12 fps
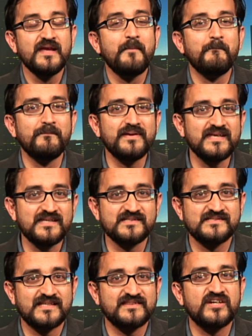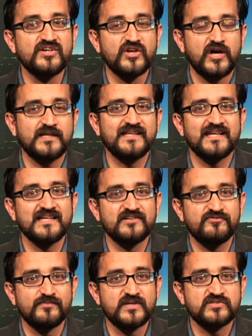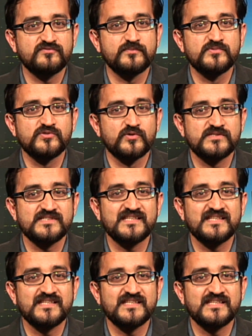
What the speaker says: means that they're not getting information from sources